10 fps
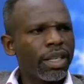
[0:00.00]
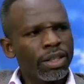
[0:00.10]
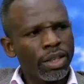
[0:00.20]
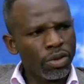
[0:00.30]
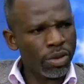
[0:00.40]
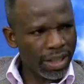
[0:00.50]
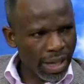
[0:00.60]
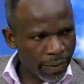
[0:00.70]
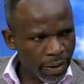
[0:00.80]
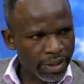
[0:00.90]
Do you know the
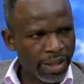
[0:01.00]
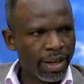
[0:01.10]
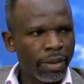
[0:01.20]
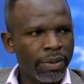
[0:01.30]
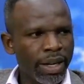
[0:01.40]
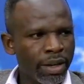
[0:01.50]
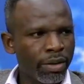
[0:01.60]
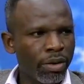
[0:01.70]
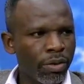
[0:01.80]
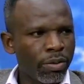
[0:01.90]
governor of Central Bank
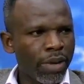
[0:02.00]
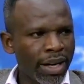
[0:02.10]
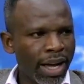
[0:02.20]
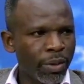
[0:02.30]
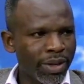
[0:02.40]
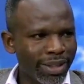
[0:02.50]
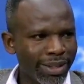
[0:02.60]
of Malawi,